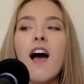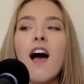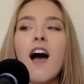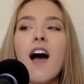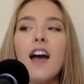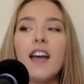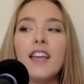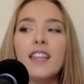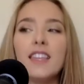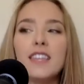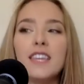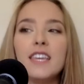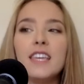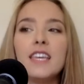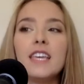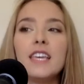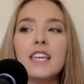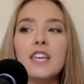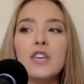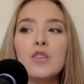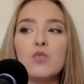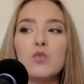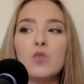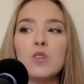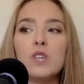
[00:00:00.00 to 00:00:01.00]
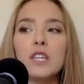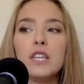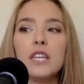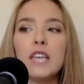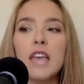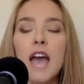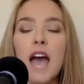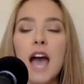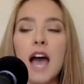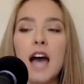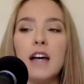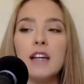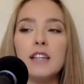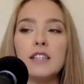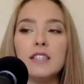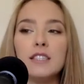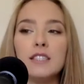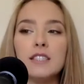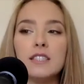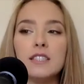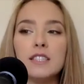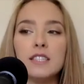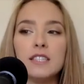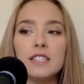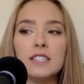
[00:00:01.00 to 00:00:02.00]
I think he really
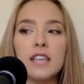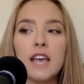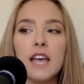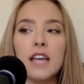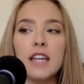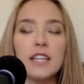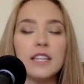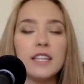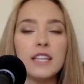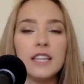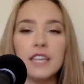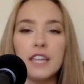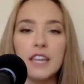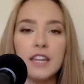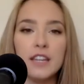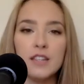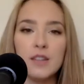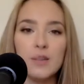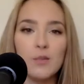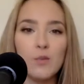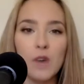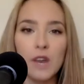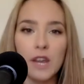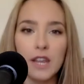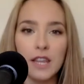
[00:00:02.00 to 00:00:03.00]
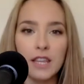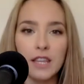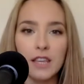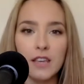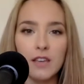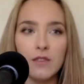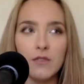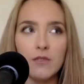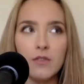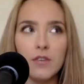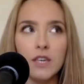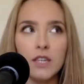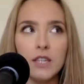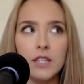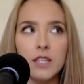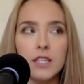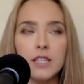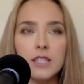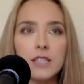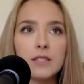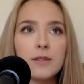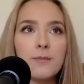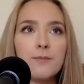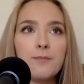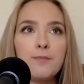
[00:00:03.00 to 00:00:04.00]
has decided that he doesn't want to live in
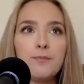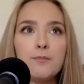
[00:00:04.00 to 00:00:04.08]
this